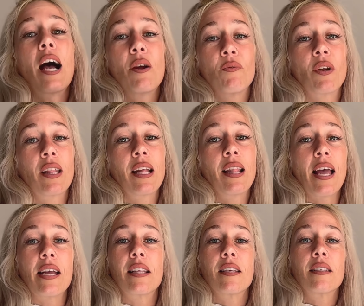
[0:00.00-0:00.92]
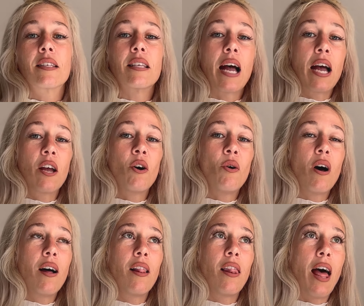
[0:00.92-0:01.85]
really like this style
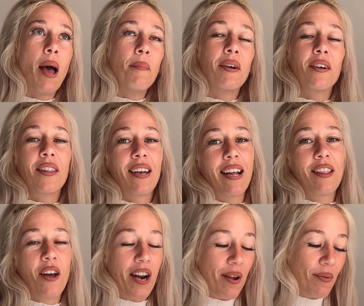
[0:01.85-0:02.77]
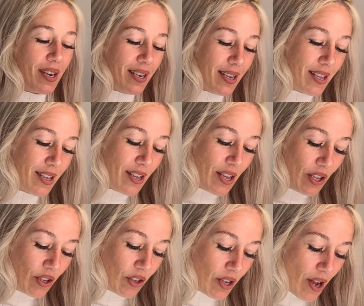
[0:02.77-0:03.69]
a lot better than I thought I would.
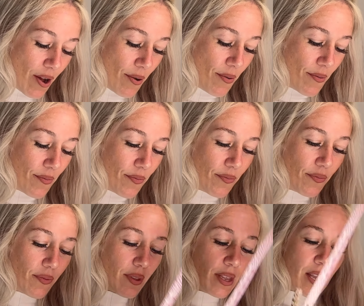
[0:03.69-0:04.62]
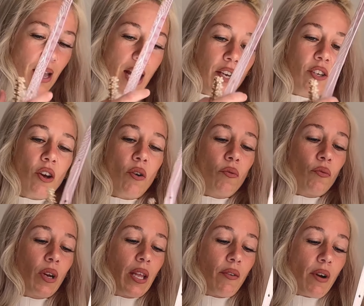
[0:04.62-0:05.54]
So I don't
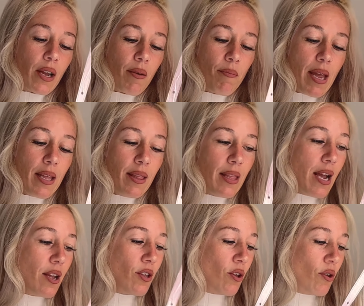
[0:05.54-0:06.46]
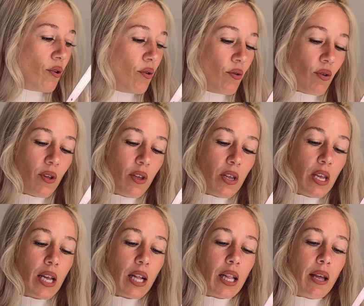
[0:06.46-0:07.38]
really recommend that you
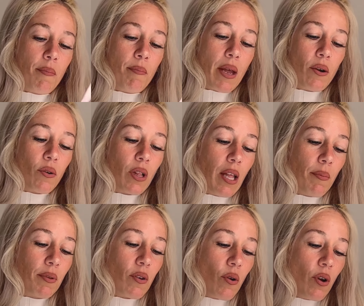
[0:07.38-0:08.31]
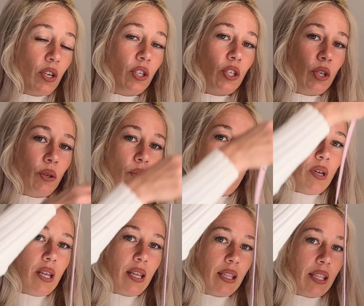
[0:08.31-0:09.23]
clip metal clips onto
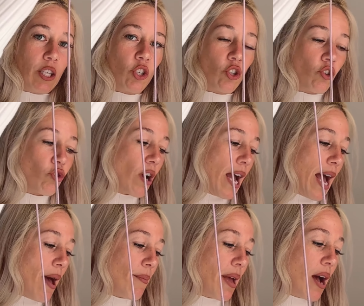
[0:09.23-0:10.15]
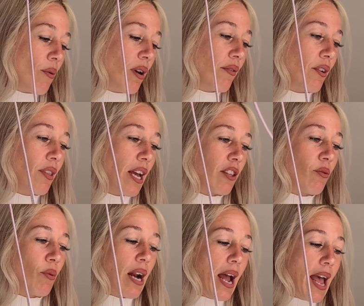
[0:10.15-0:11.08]
the strap. However, that's
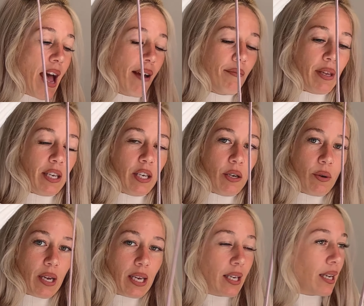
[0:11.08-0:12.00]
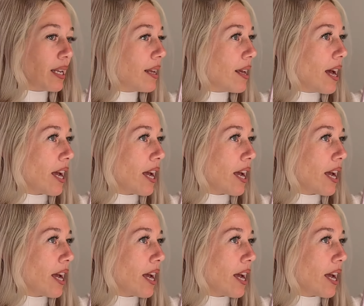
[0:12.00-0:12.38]
what I have been doing. I